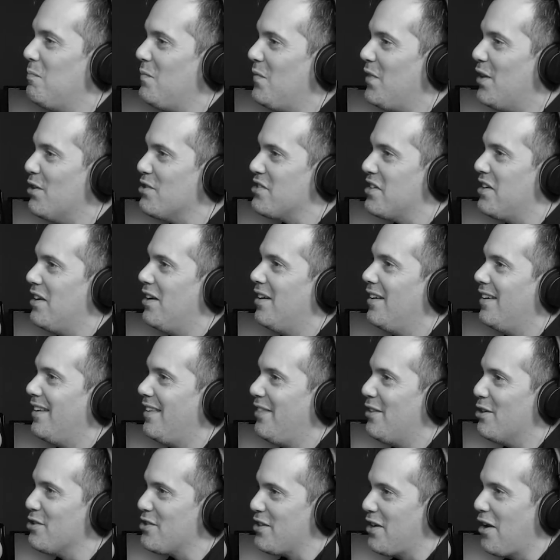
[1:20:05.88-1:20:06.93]

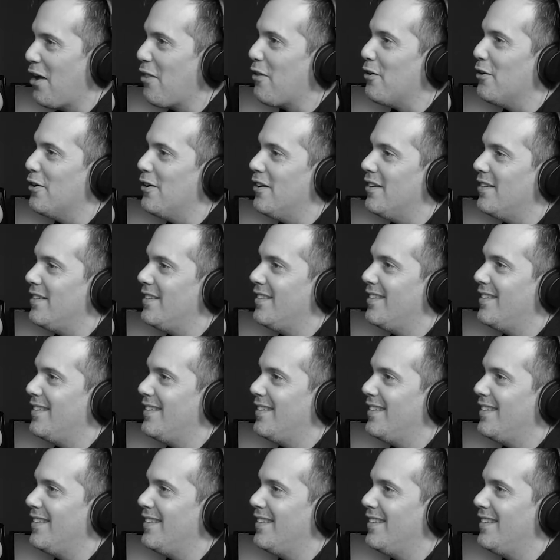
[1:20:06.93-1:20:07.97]
There's another
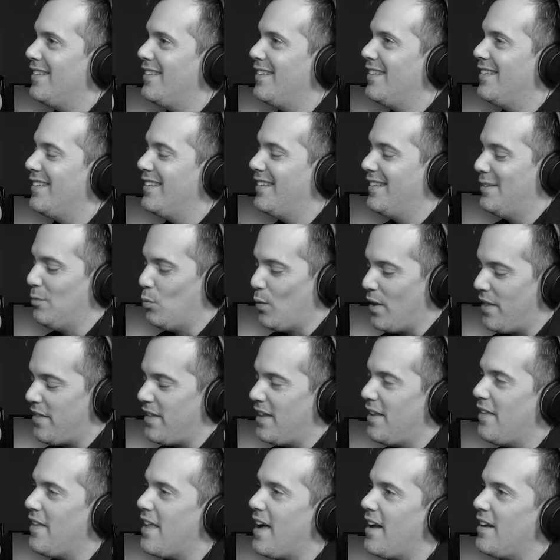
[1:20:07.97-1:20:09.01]

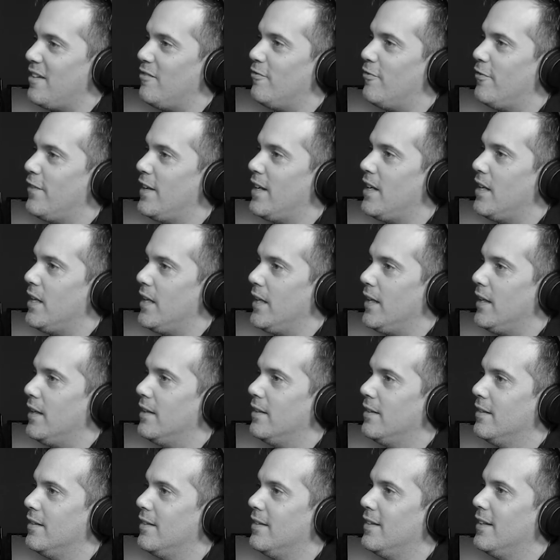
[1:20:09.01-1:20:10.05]
within that
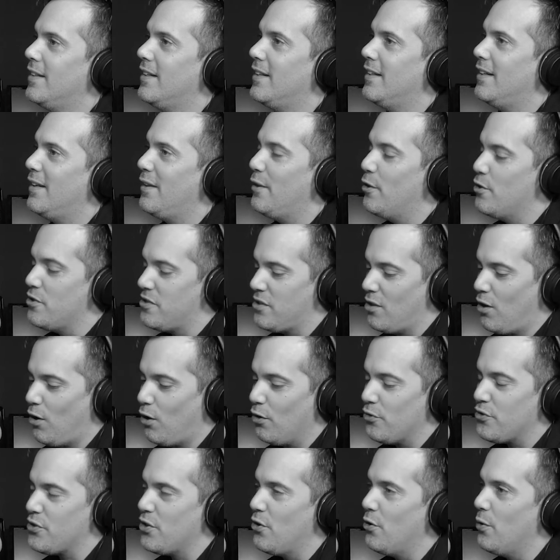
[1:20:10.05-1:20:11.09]
infinity. There's
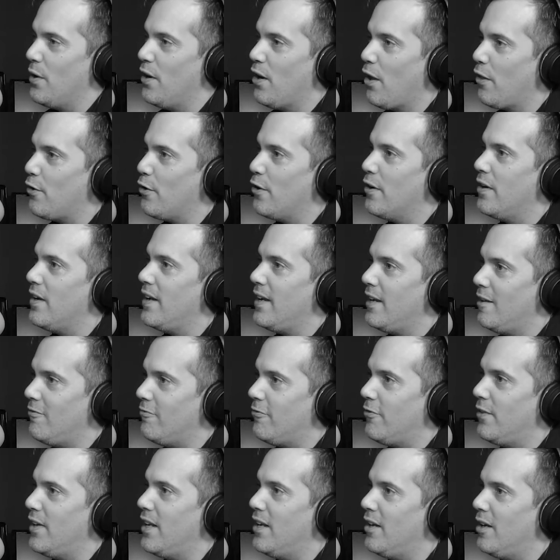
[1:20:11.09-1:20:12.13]
also another
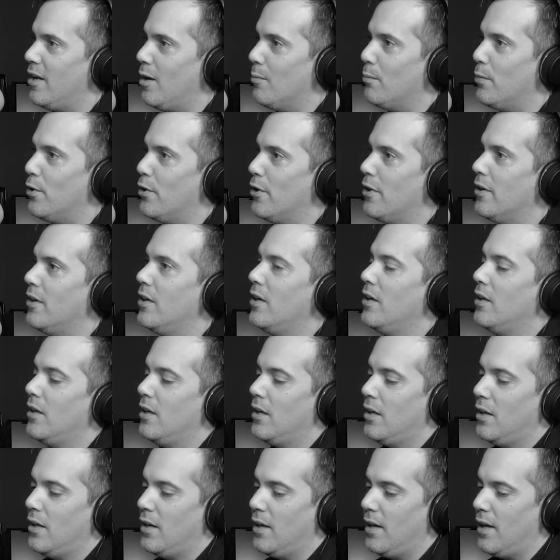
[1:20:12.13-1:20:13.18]
infinite number
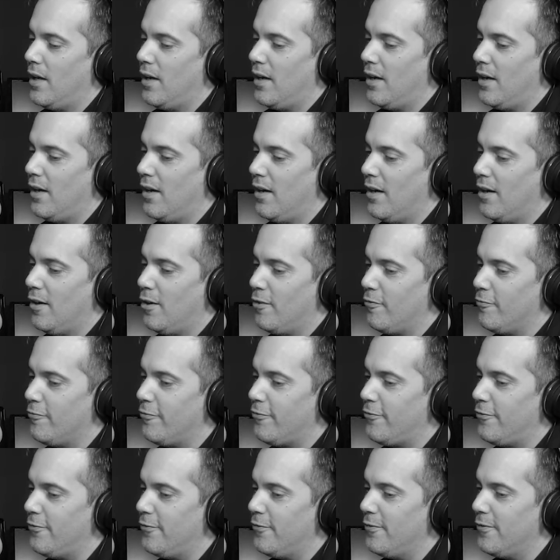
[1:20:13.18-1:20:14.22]

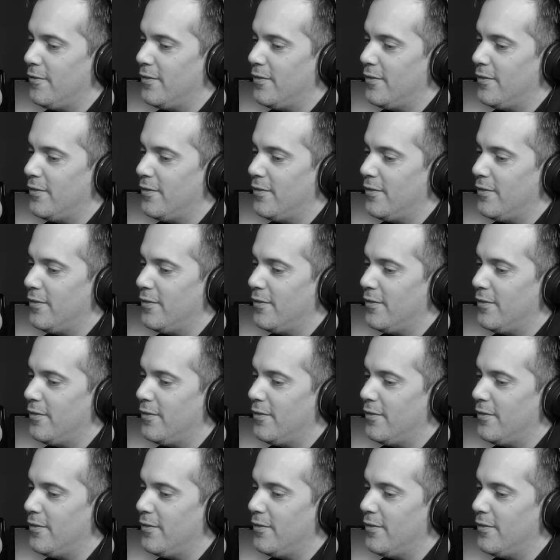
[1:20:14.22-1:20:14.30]
of